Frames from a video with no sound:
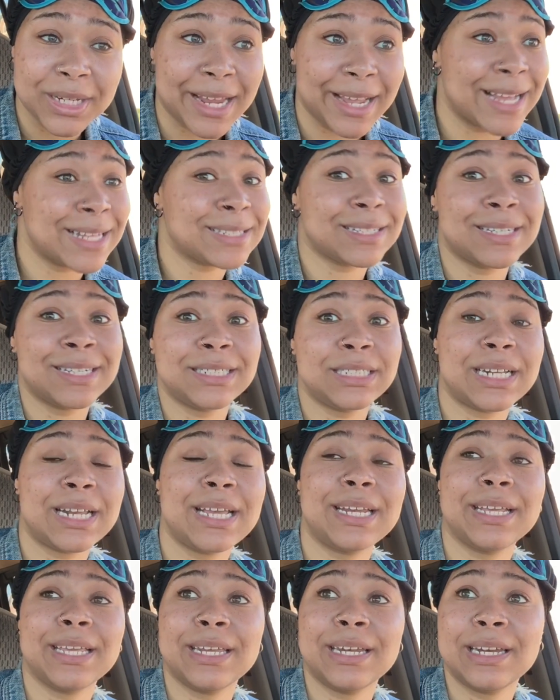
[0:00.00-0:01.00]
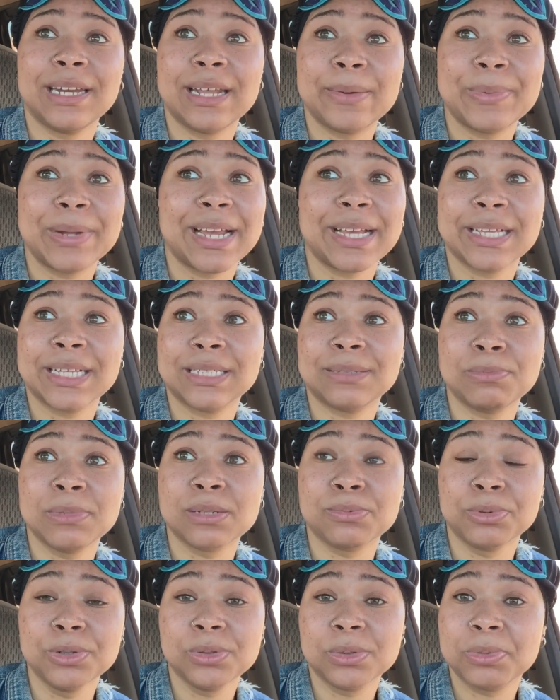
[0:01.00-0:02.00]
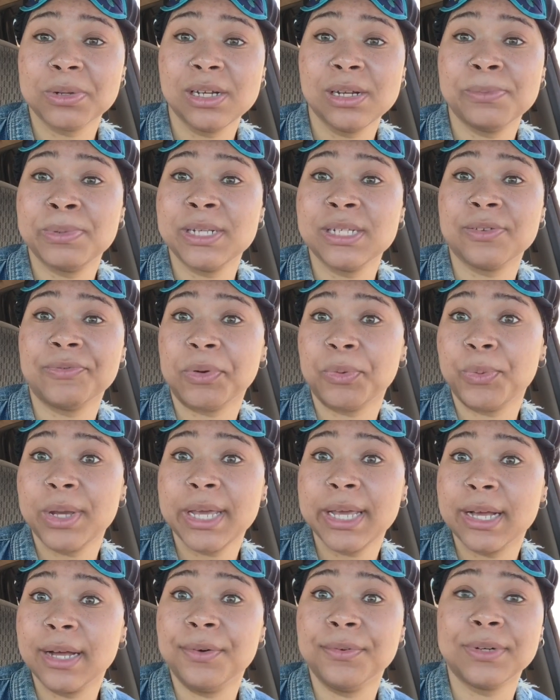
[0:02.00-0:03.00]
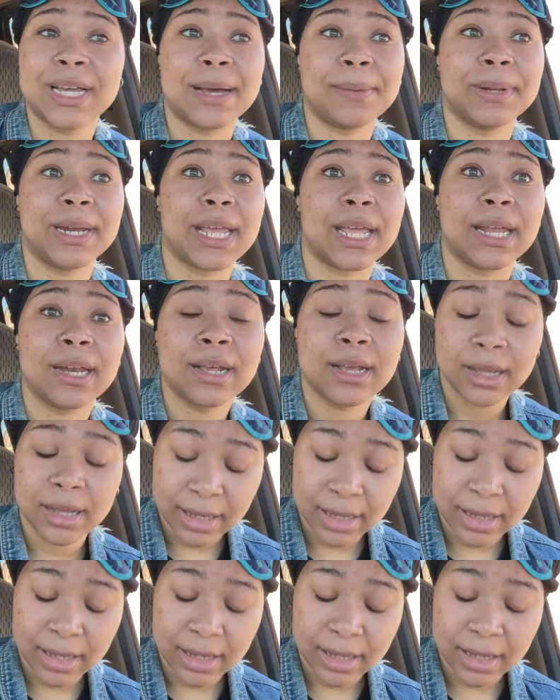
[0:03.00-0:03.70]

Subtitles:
They got to cut your hair to get in there, but I guess Miss Bruce put a little piece of a wig on top of that.